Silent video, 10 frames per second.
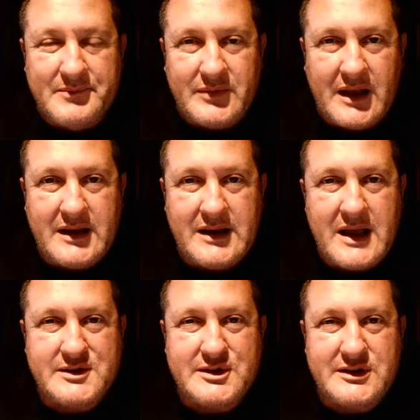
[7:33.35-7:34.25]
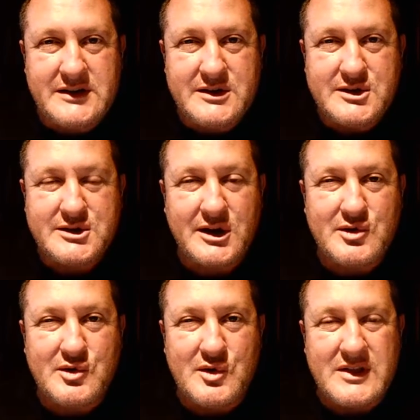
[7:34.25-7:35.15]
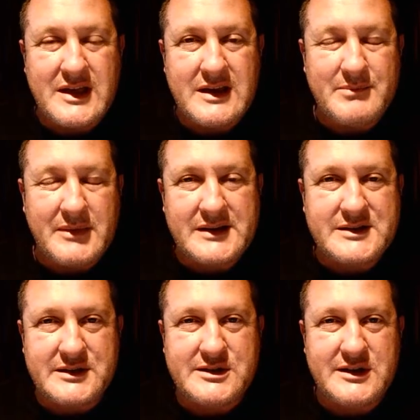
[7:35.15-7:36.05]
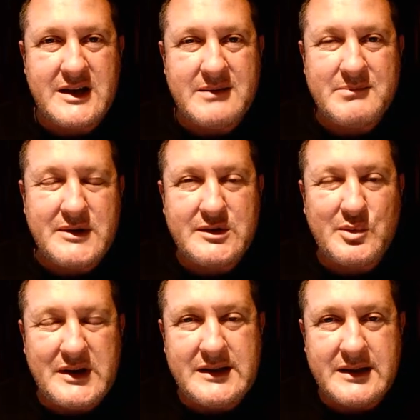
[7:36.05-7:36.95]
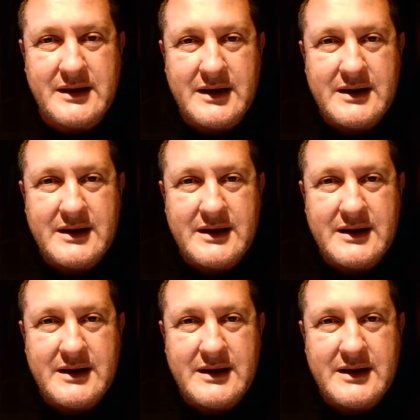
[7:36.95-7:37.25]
and actually show their message in between